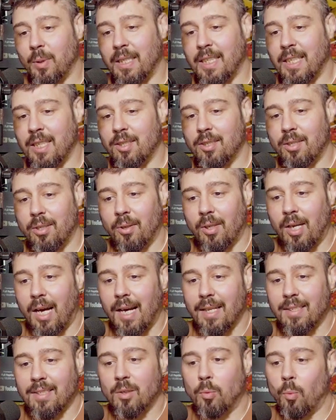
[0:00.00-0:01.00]
with these two
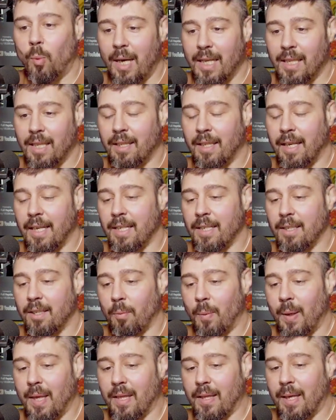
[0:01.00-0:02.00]
guys, the way that they
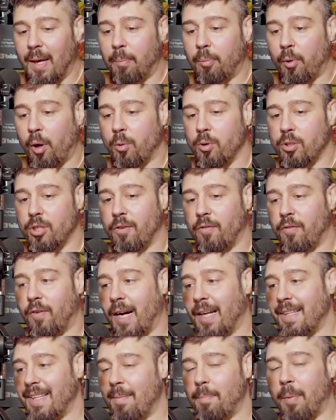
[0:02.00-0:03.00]
the way that they approach the
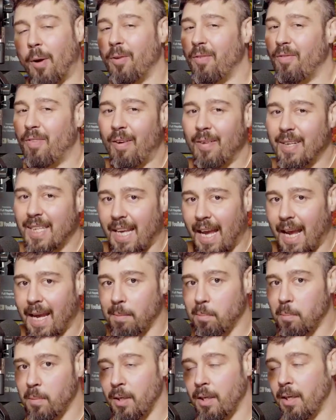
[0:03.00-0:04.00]
fight. They're both very
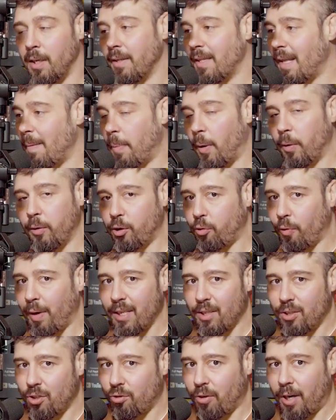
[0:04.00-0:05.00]
game. They're both
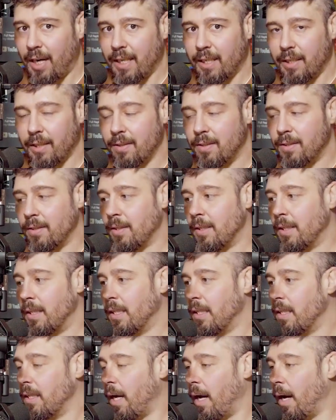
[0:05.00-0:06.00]
great strikers.
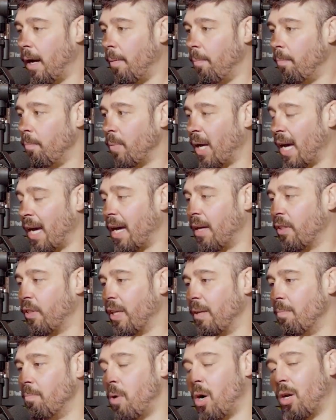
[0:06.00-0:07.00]
Um, I
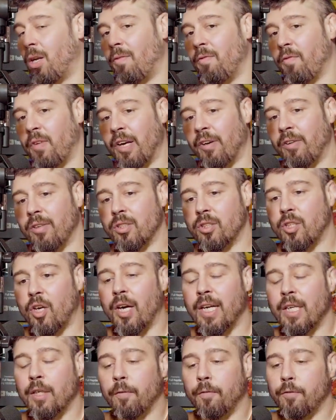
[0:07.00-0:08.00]
think Marlon Vera's
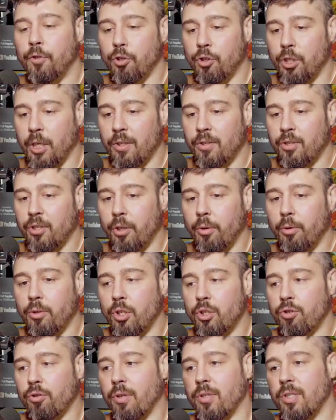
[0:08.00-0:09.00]
got enough jiu-jitsu
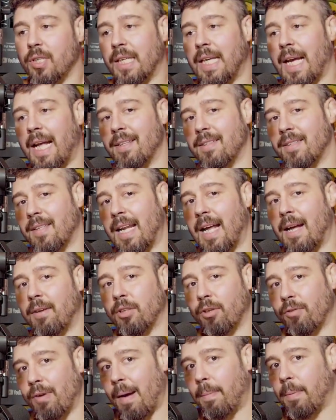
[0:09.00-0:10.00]
to try to cancel out
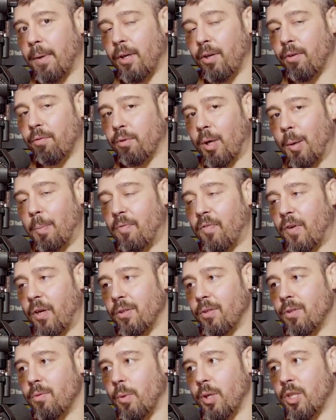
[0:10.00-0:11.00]
the grappling of Rob
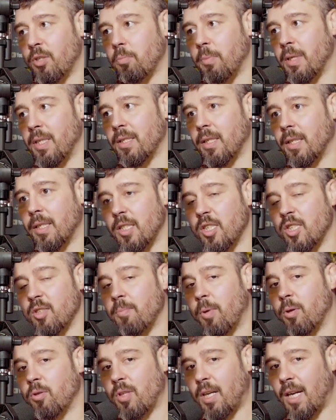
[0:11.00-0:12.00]
Font, which means that this is
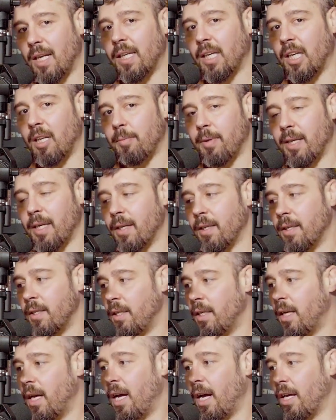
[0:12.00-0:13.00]
most likely going to be a,
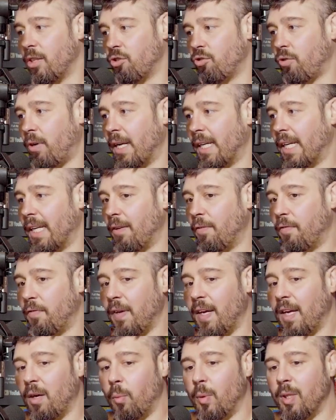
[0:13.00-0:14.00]
a striking
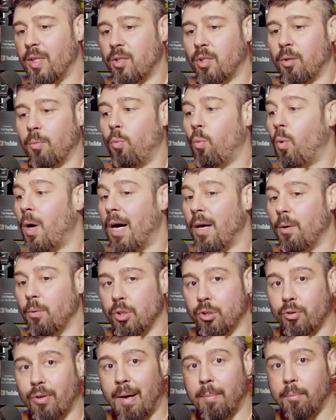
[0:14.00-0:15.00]
affair with some
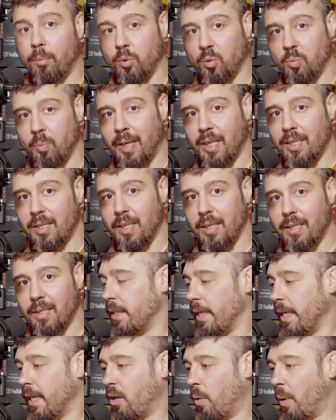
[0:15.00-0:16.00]
wild scrambles mixed into
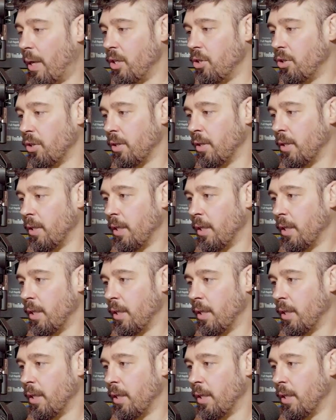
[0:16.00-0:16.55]
the equation.